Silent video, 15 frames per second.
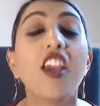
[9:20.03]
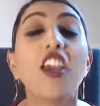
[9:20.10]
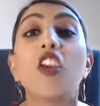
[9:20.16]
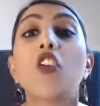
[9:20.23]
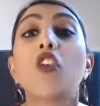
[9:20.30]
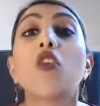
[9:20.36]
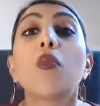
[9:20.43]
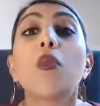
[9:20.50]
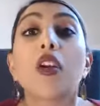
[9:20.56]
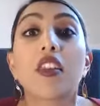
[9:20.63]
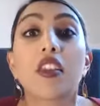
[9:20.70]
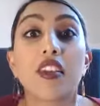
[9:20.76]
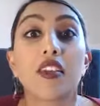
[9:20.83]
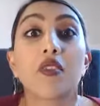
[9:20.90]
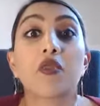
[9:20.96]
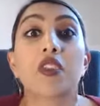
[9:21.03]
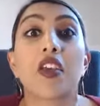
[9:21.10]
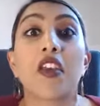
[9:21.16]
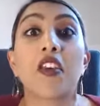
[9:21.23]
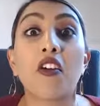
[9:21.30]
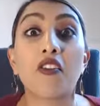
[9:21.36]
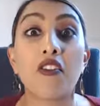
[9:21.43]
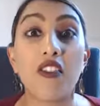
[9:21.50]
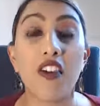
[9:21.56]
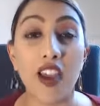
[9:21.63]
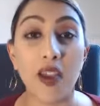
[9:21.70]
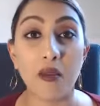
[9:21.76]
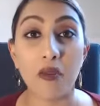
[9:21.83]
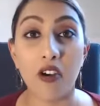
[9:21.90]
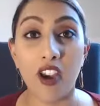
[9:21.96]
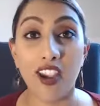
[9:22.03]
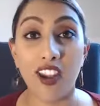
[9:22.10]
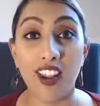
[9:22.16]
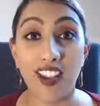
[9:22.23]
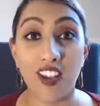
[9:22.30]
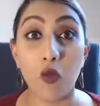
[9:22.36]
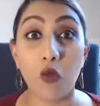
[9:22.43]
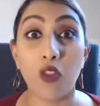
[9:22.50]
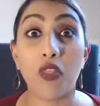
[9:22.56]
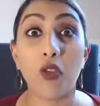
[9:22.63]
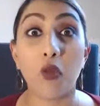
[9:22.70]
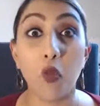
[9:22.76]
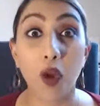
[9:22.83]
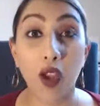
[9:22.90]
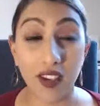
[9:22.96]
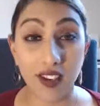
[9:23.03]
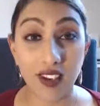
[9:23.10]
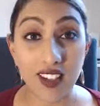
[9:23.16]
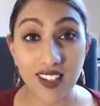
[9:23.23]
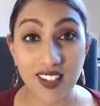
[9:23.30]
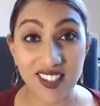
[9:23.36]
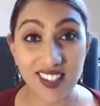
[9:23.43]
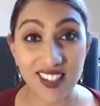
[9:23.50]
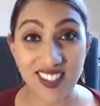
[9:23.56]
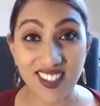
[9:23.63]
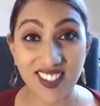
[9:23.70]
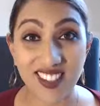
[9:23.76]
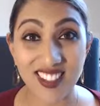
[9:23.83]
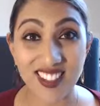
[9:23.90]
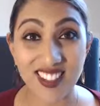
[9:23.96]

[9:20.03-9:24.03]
your molecules are not vibrating with the oneness